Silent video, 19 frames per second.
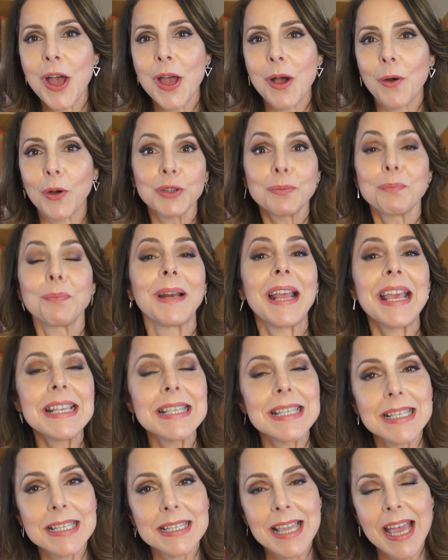what
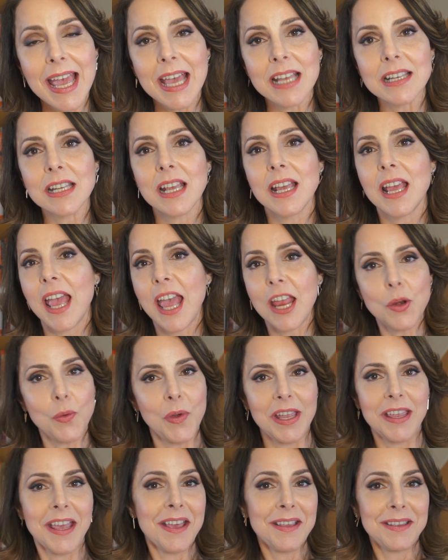place is that.
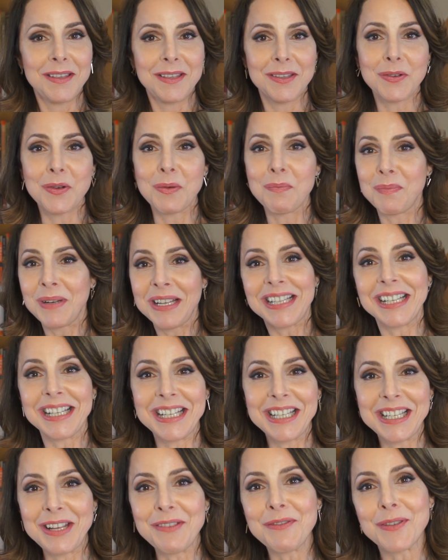Anyway, it's a
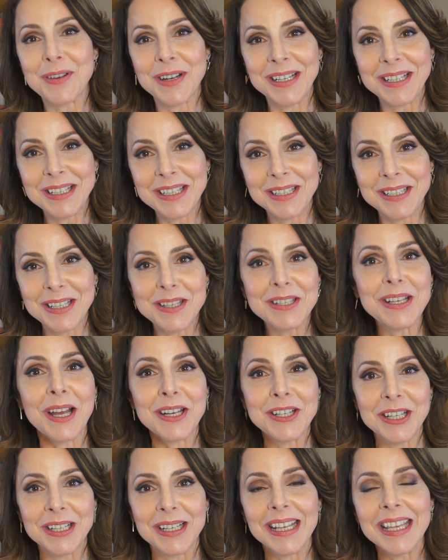completely different
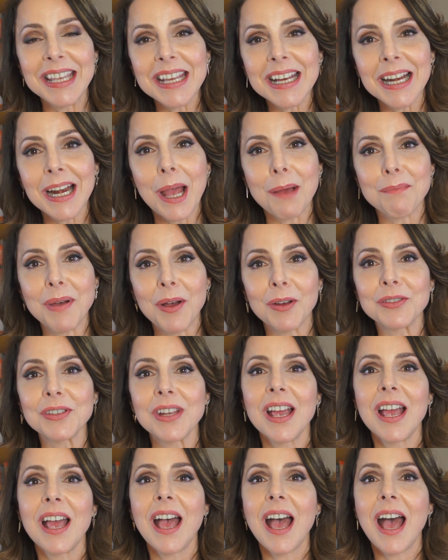discussion here about
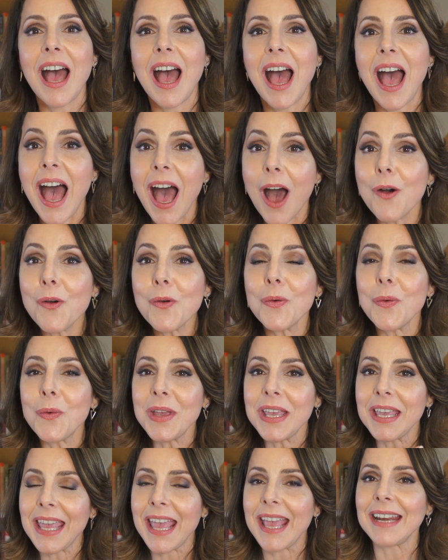how
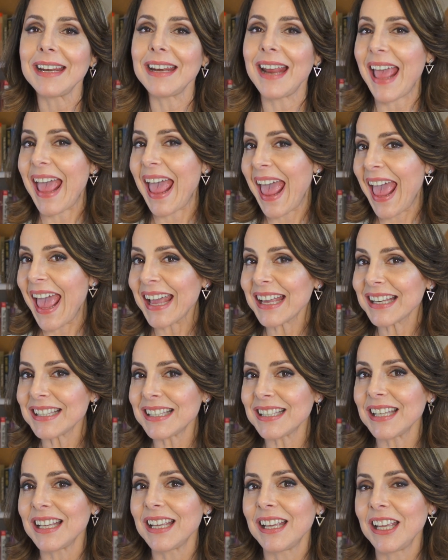we can
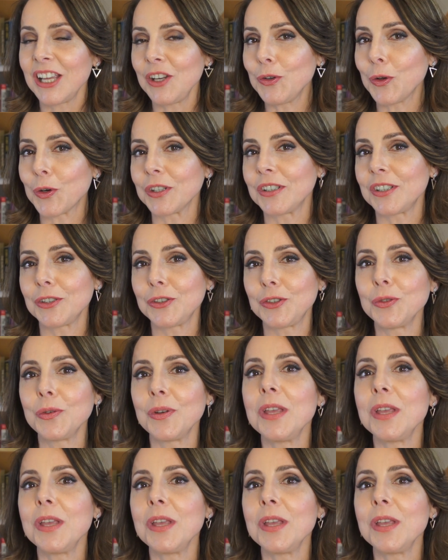act in order to